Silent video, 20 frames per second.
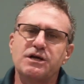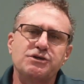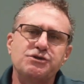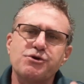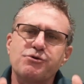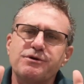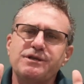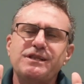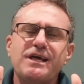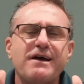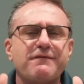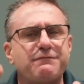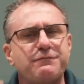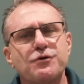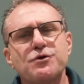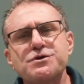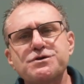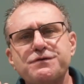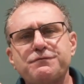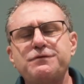During that
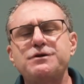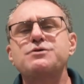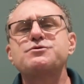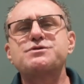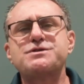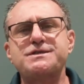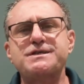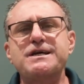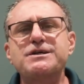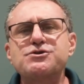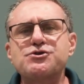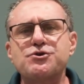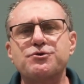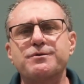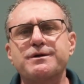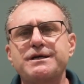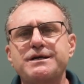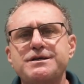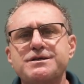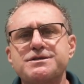first few
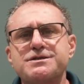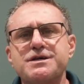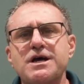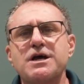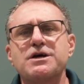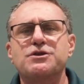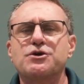centuries,